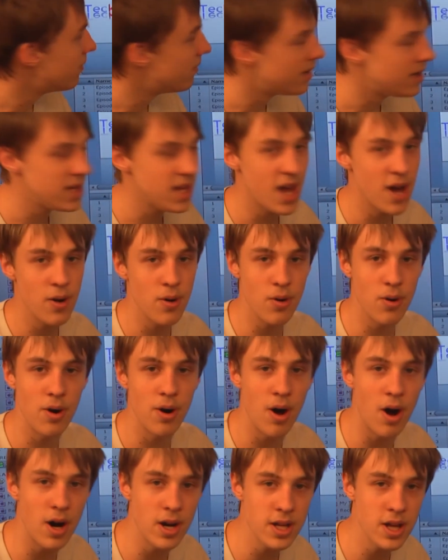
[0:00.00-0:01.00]
video
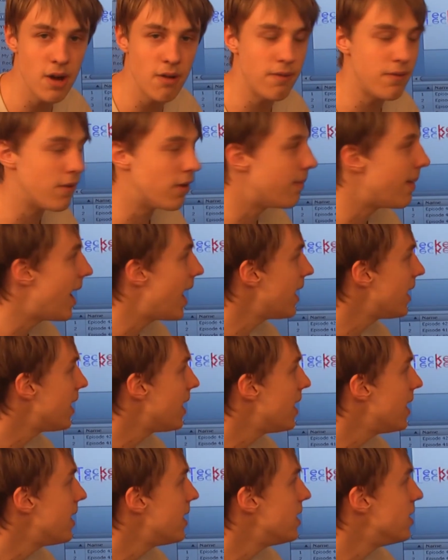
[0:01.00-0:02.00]
or audio
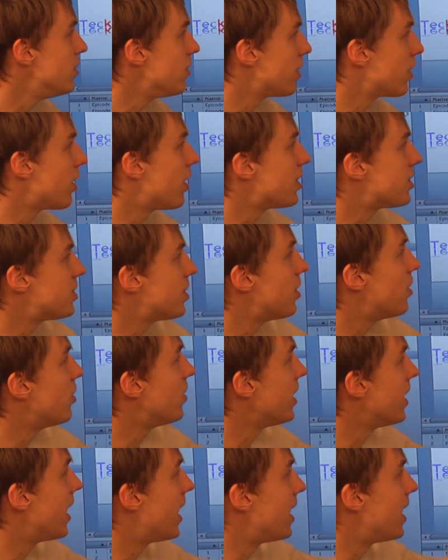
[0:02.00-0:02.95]
format. You can also in